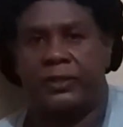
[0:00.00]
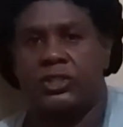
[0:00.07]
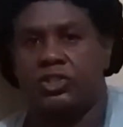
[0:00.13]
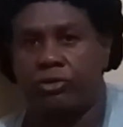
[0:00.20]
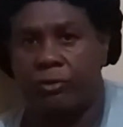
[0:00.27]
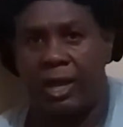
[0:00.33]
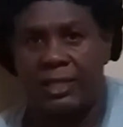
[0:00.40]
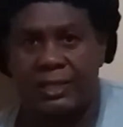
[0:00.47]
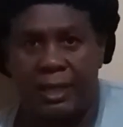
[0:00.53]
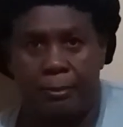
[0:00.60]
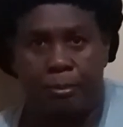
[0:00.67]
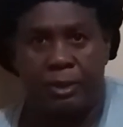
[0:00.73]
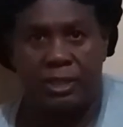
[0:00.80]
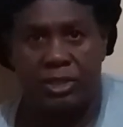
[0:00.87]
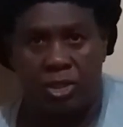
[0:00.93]
finished. The rice
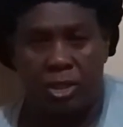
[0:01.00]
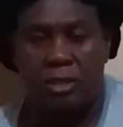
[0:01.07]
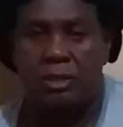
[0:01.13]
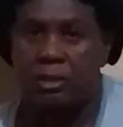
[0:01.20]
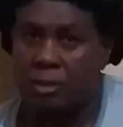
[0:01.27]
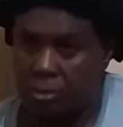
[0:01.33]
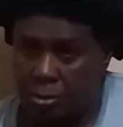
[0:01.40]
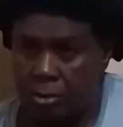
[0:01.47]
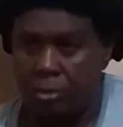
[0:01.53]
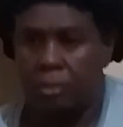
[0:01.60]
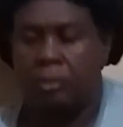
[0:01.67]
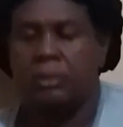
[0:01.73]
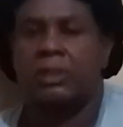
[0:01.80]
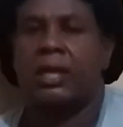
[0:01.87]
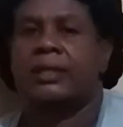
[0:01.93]
and peas just
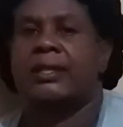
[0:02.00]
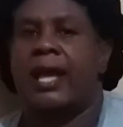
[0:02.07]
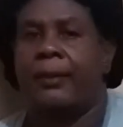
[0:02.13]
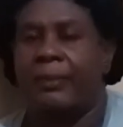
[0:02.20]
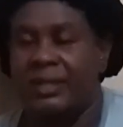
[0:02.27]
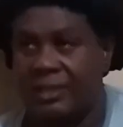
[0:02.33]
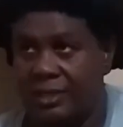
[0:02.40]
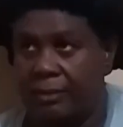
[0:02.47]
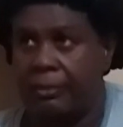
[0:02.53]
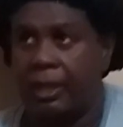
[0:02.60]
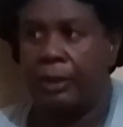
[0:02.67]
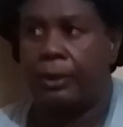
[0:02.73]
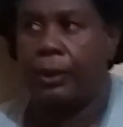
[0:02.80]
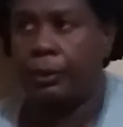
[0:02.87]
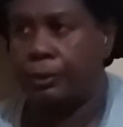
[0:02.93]
take time to simmer
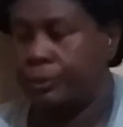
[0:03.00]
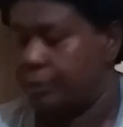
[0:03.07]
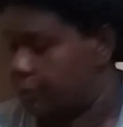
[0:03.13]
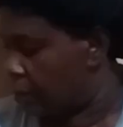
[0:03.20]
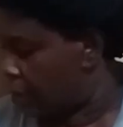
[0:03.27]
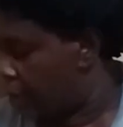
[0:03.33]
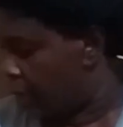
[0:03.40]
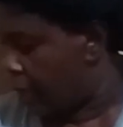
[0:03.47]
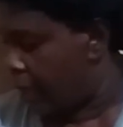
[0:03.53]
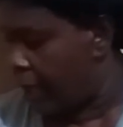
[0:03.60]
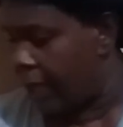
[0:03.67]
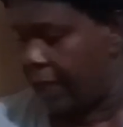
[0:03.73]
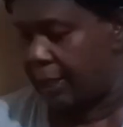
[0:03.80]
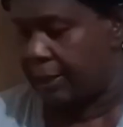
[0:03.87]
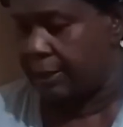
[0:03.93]
down.
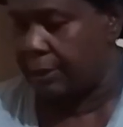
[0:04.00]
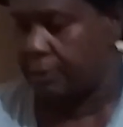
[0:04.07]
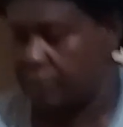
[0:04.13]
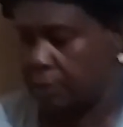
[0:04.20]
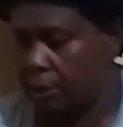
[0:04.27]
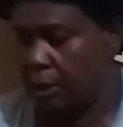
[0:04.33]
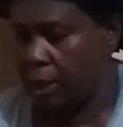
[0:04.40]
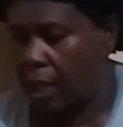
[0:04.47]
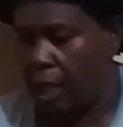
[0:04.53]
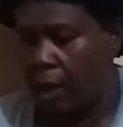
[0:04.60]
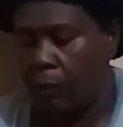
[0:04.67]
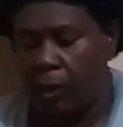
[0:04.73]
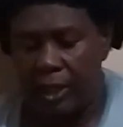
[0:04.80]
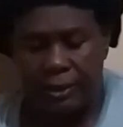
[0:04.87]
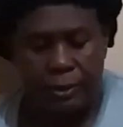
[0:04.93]
And
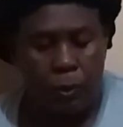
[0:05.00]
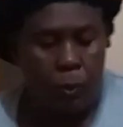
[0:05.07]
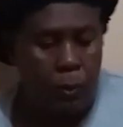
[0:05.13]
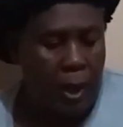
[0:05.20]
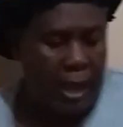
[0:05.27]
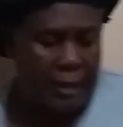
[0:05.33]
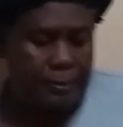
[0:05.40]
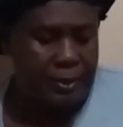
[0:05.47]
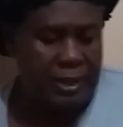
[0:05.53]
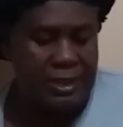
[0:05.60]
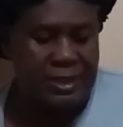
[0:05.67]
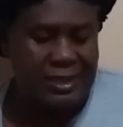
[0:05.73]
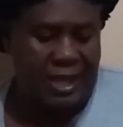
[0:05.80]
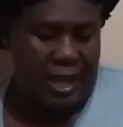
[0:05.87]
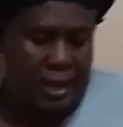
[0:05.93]
I want to wipe
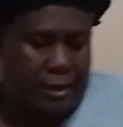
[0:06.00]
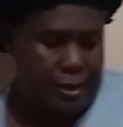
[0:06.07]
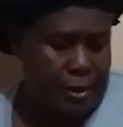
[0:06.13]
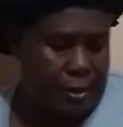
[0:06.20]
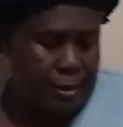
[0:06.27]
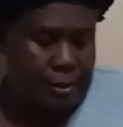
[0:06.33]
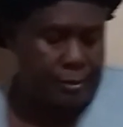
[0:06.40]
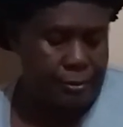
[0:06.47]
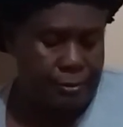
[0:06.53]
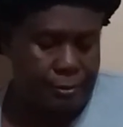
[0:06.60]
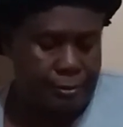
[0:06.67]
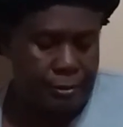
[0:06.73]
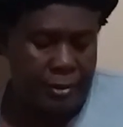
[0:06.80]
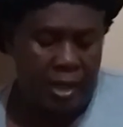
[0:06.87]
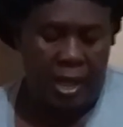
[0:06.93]
inside here.
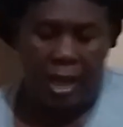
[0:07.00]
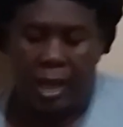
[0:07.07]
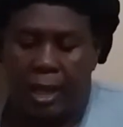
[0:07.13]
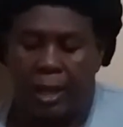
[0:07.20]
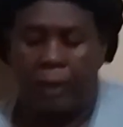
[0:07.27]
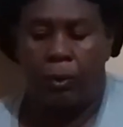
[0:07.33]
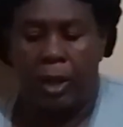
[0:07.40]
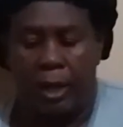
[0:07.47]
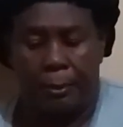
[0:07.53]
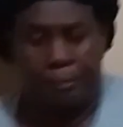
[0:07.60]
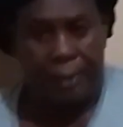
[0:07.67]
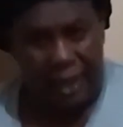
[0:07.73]
And I want to